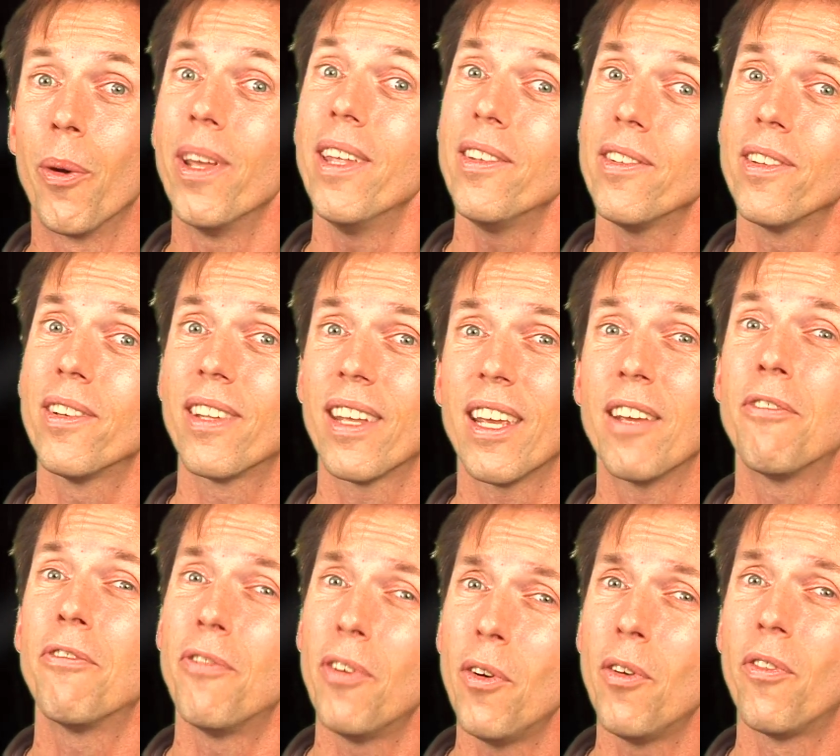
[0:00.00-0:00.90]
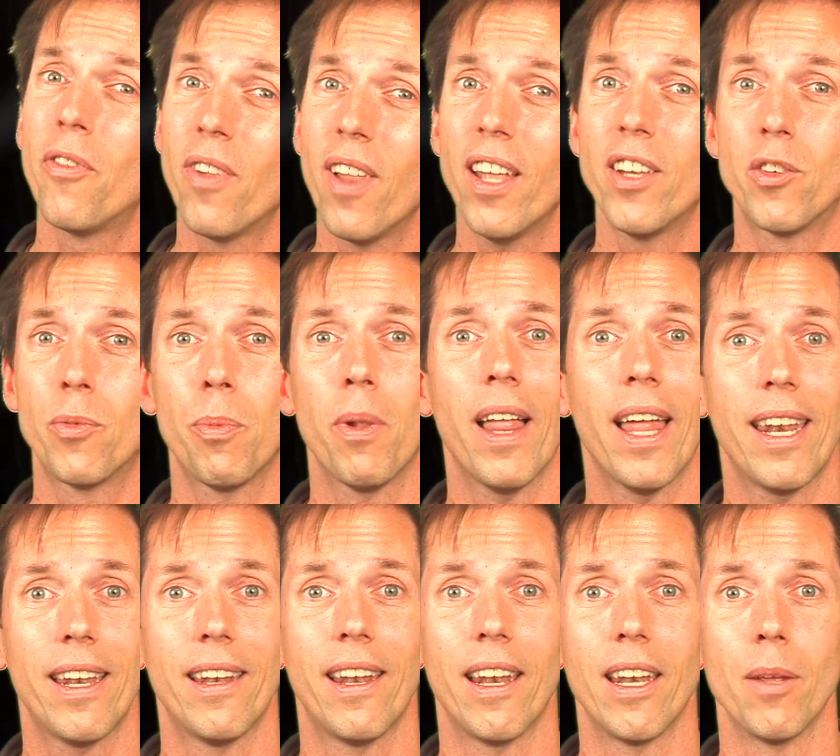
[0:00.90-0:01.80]
isn't a full-fledged
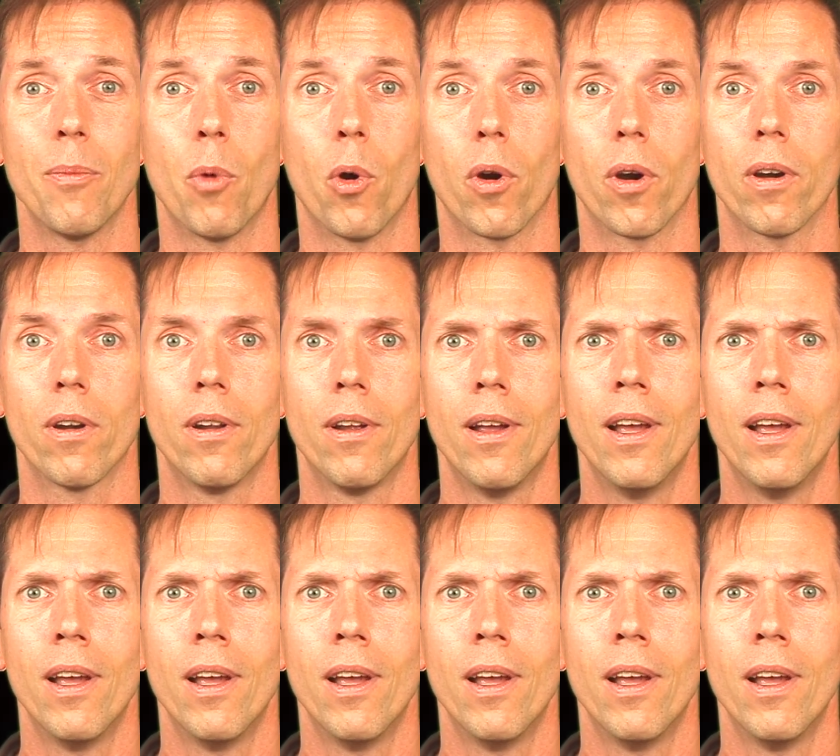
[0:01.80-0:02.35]
planet anymore.